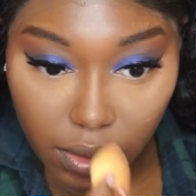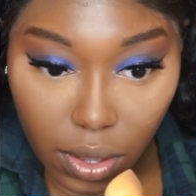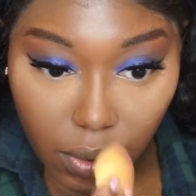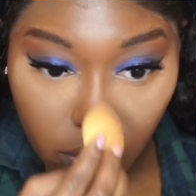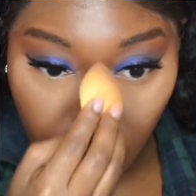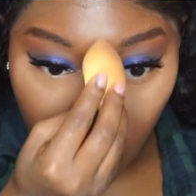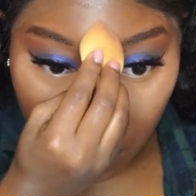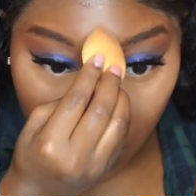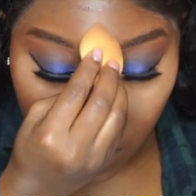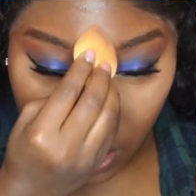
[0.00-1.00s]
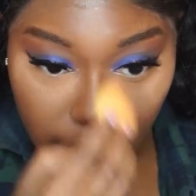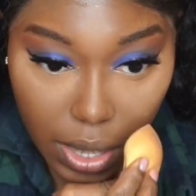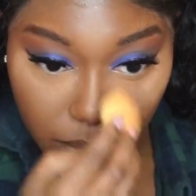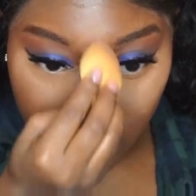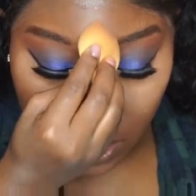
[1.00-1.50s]
Don't quote me on
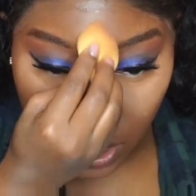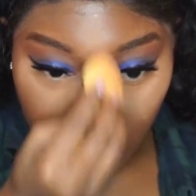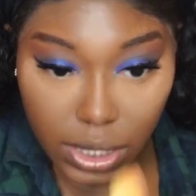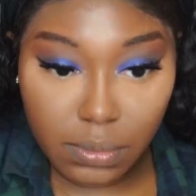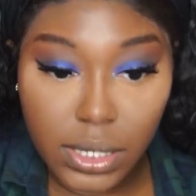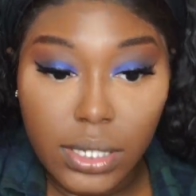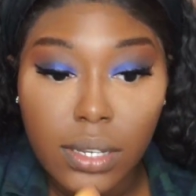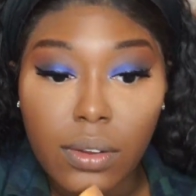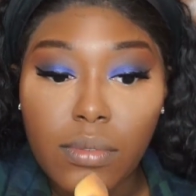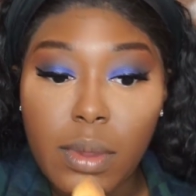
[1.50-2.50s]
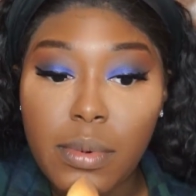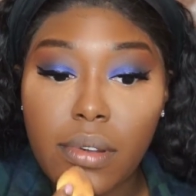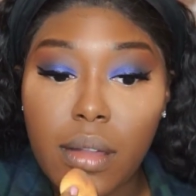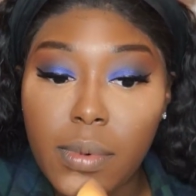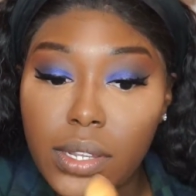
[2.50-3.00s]
that once again because I don't remember
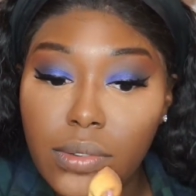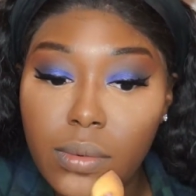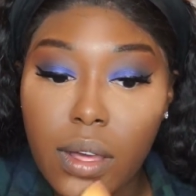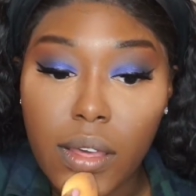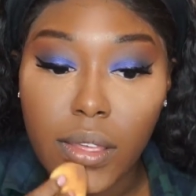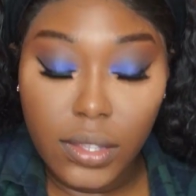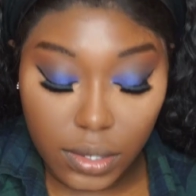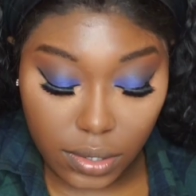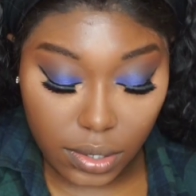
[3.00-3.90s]
how much it was.